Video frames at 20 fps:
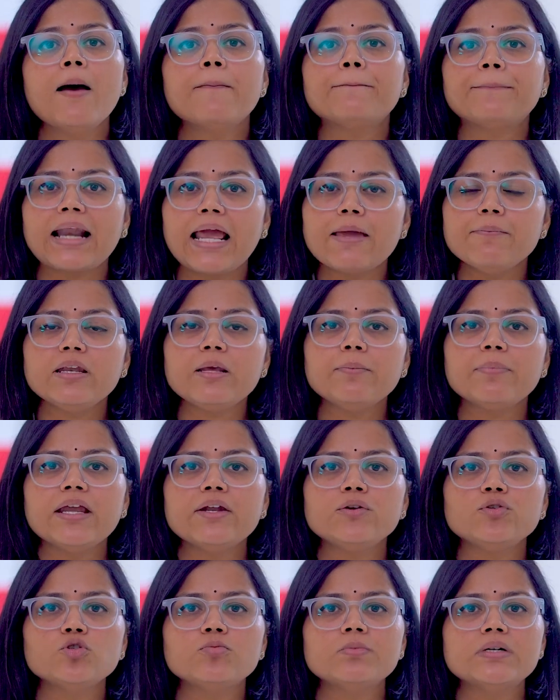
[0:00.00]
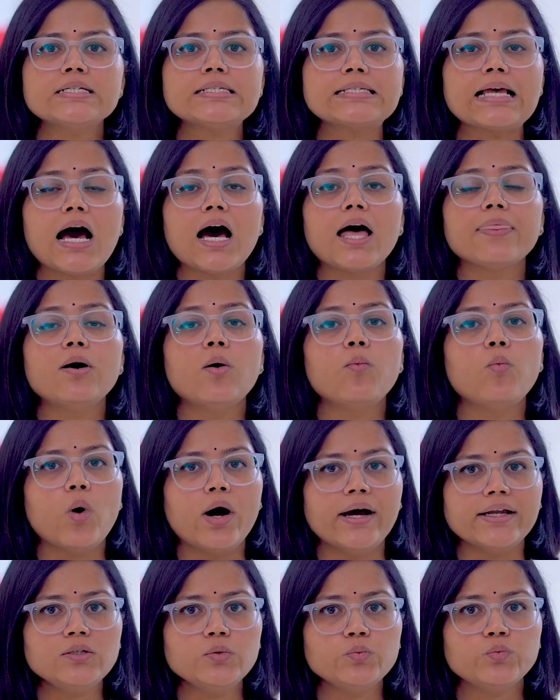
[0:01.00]
Primary brain tumors are the
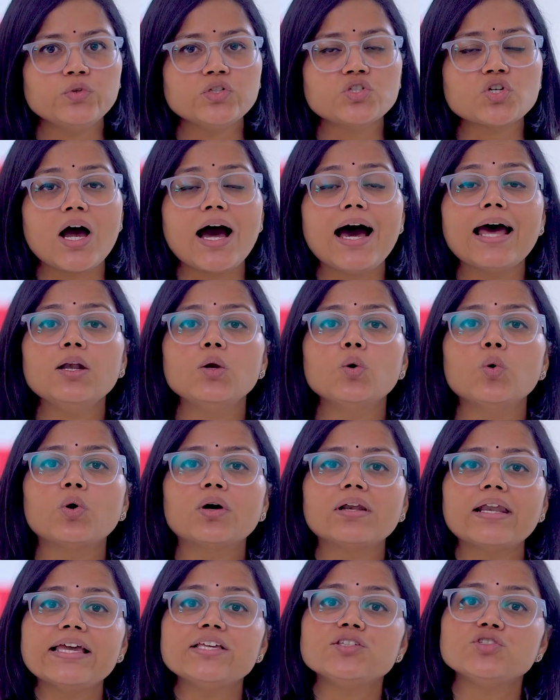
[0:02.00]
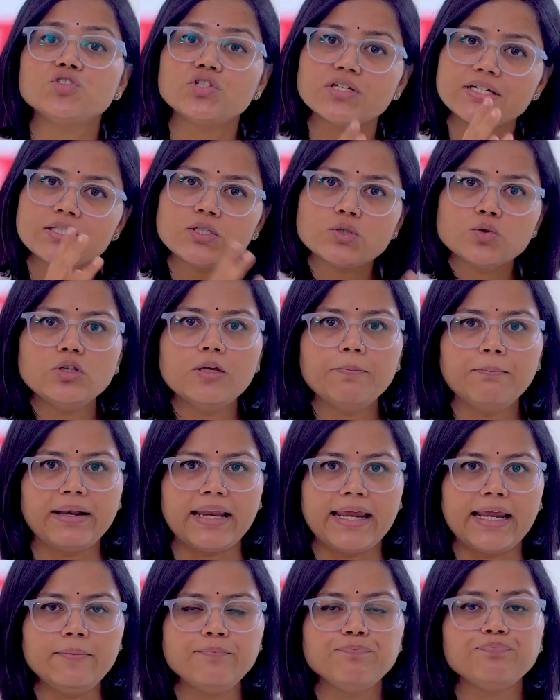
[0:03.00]
one which are localized just to the
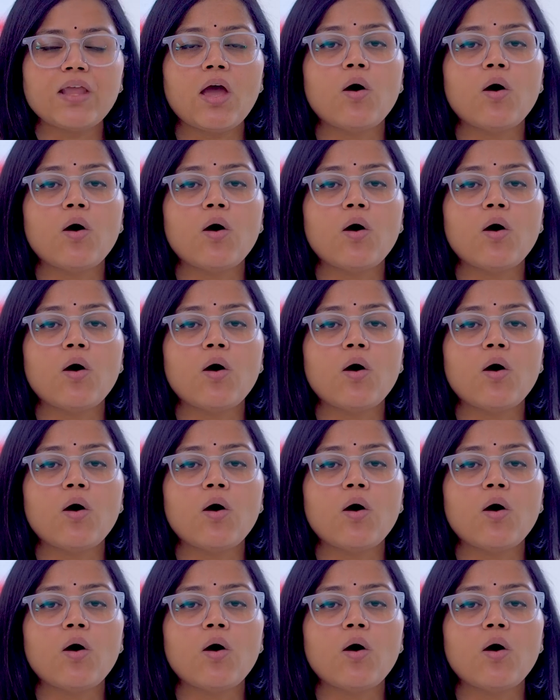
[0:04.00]
brain,